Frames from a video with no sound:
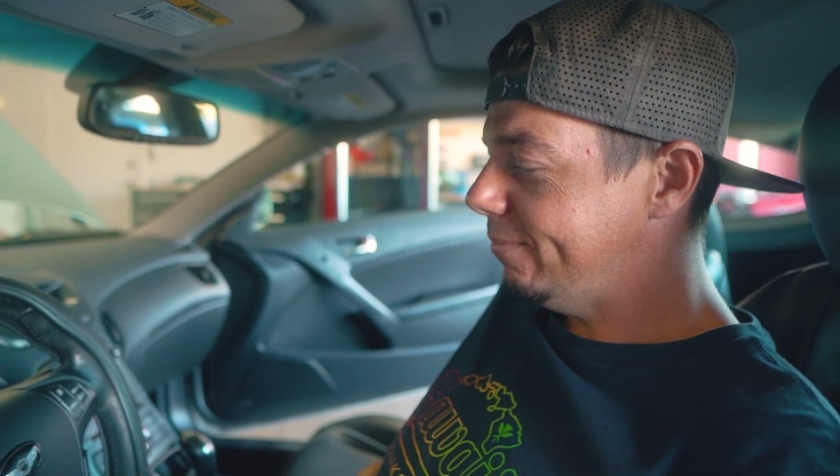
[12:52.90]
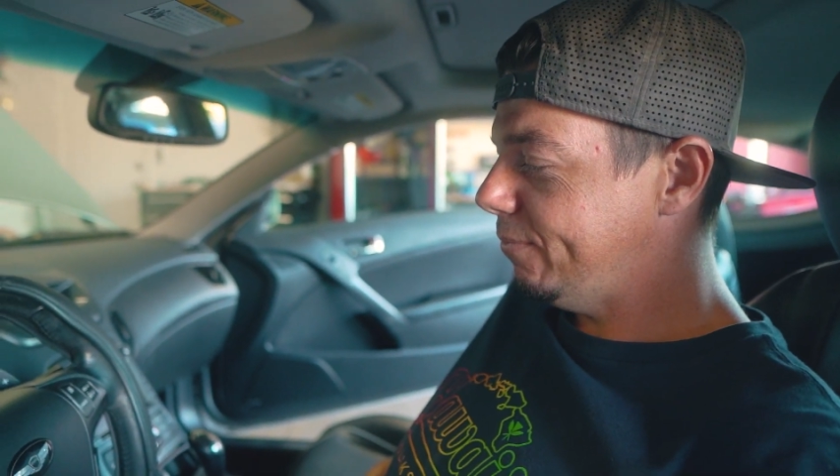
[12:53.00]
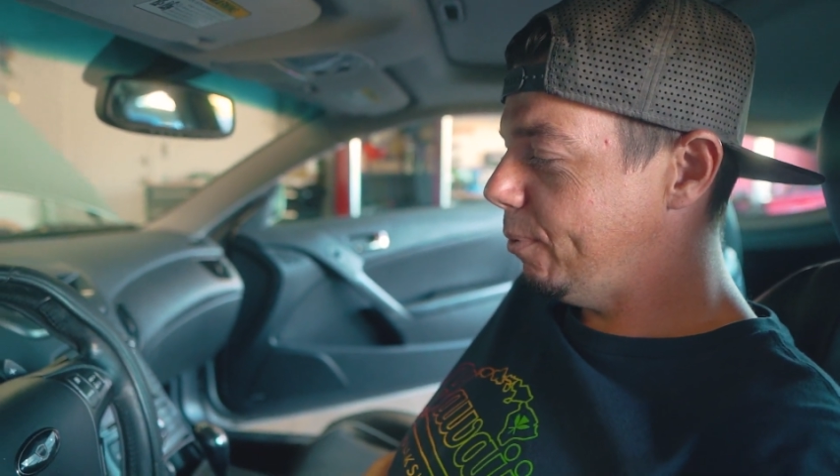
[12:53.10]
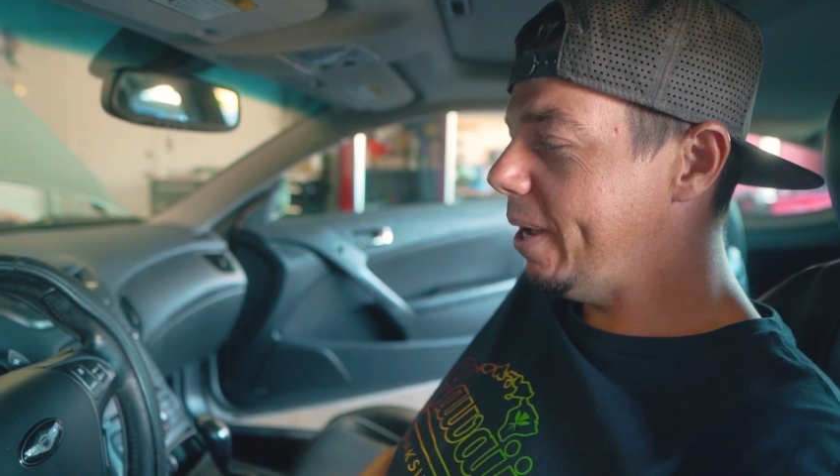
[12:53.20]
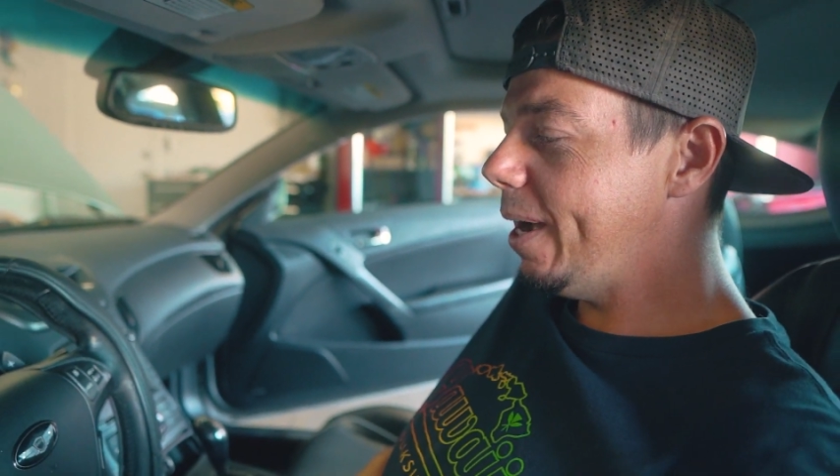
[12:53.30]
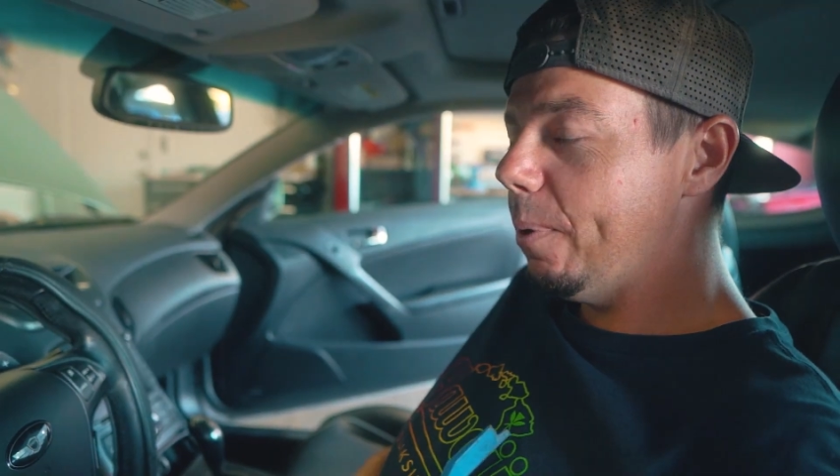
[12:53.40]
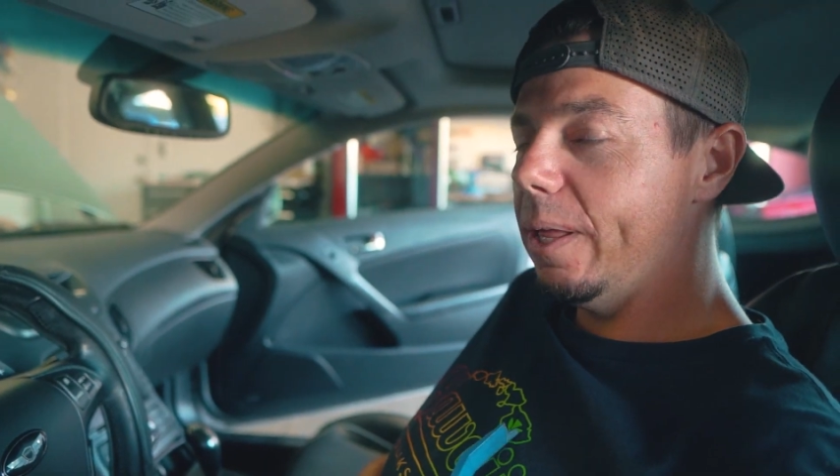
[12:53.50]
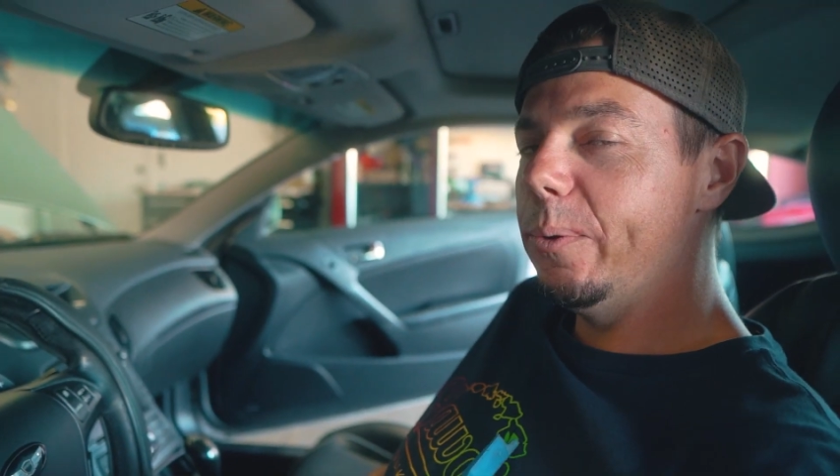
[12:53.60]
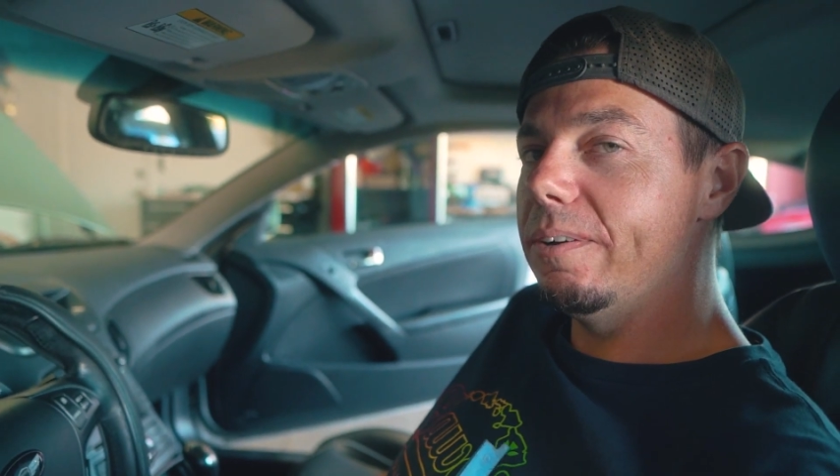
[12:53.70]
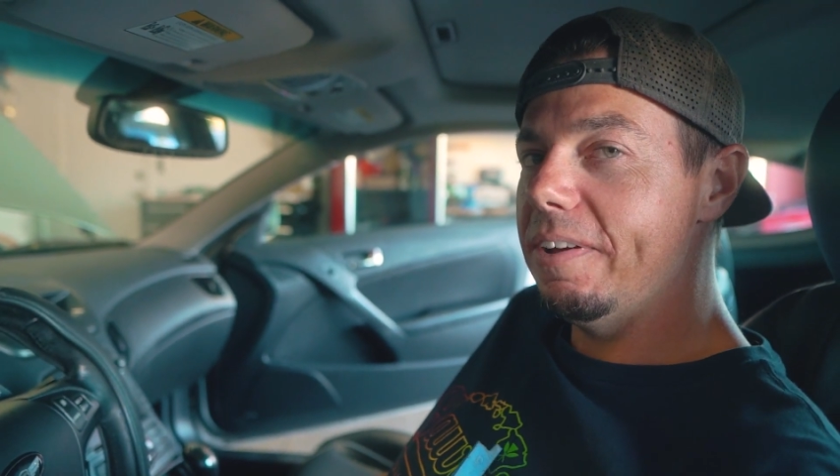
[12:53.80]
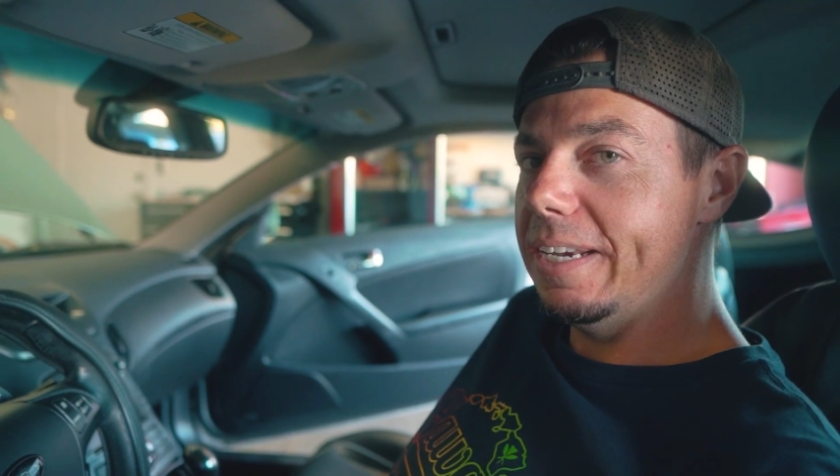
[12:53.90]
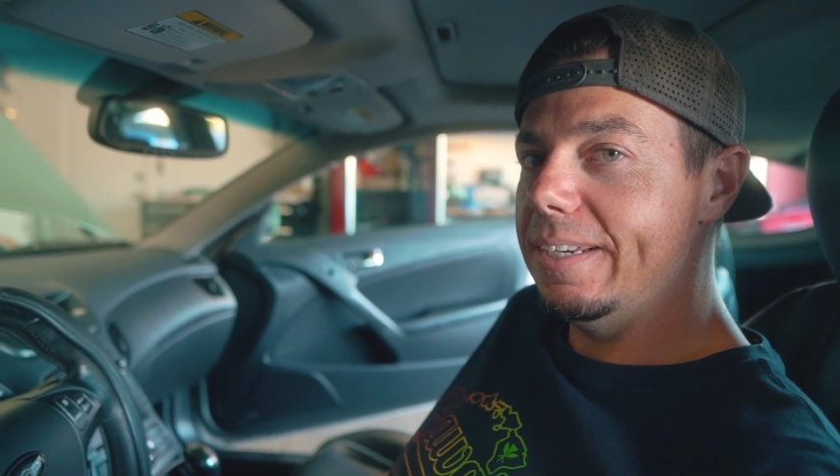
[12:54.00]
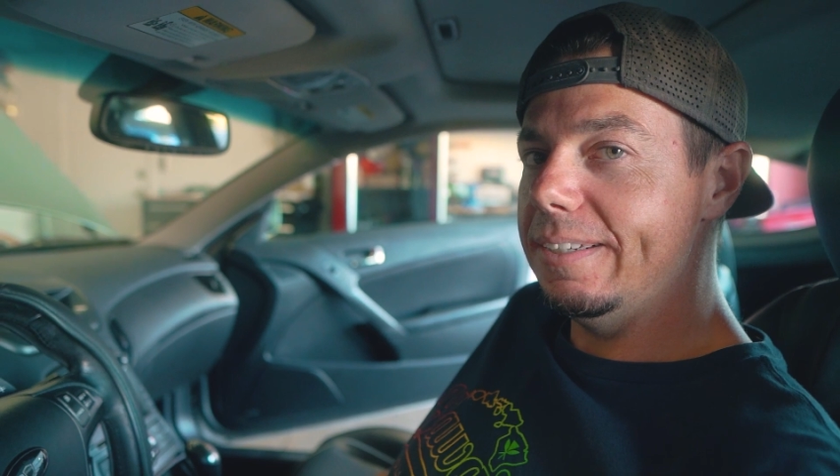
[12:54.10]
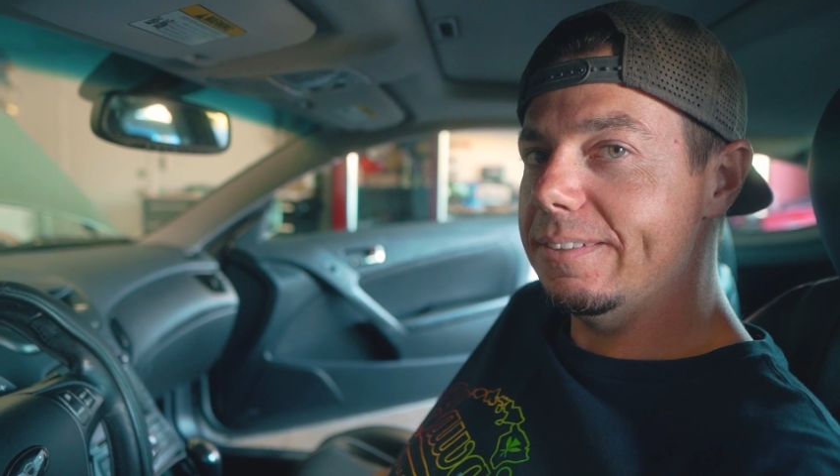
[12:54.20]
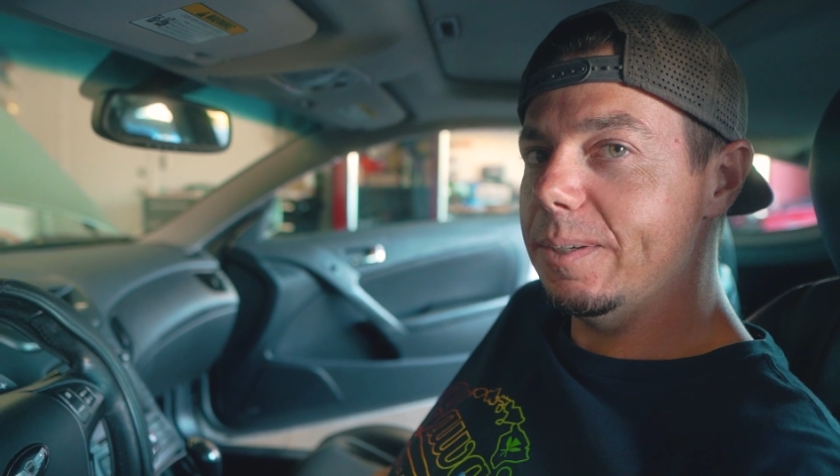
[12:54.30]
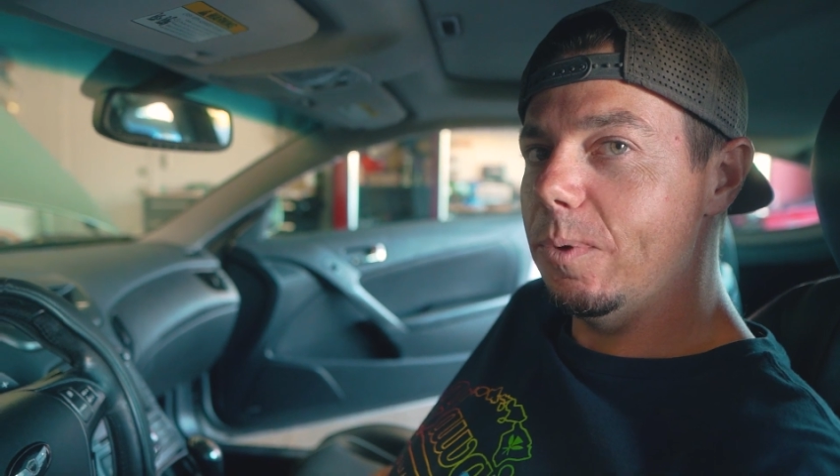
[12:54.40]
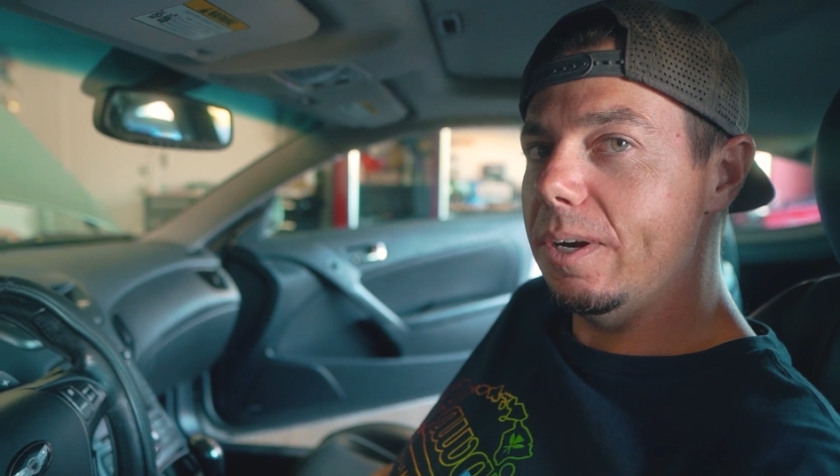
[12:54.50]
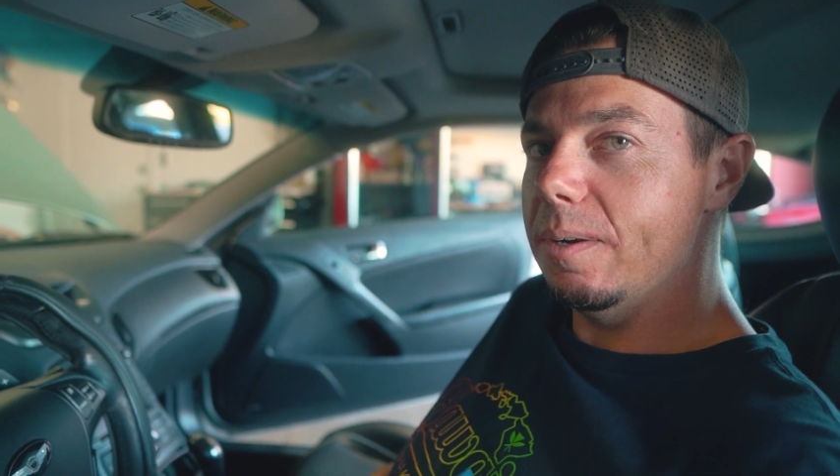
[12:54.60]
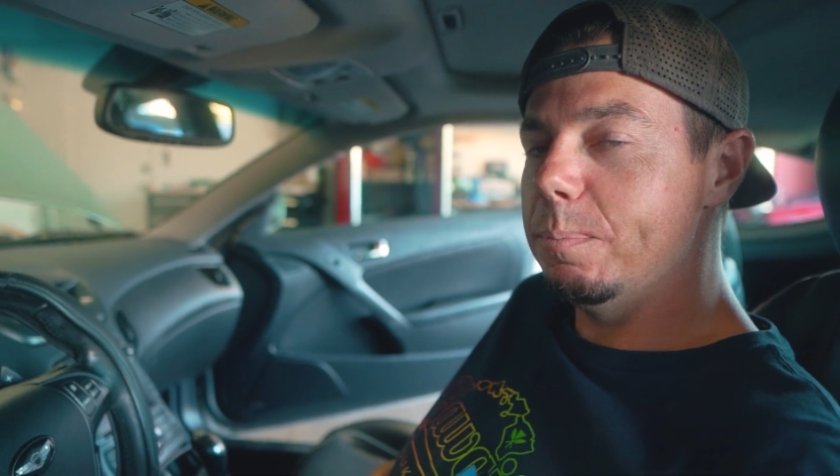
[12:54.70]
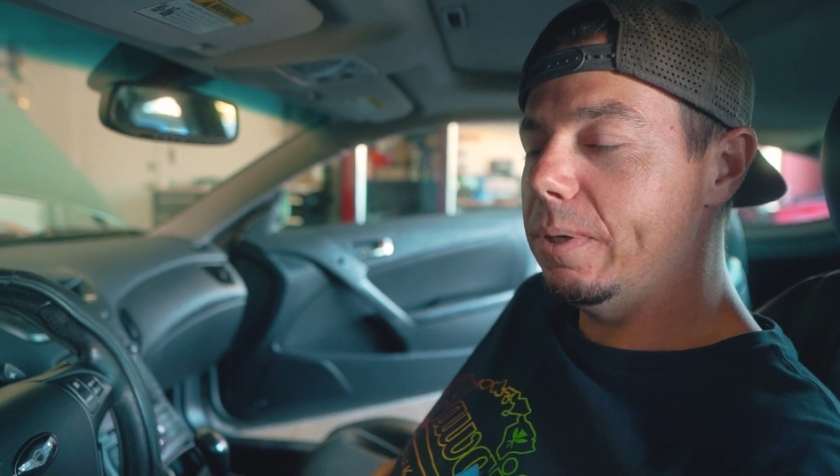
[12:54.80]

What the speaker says: For me, I probably would have hid it somewhere,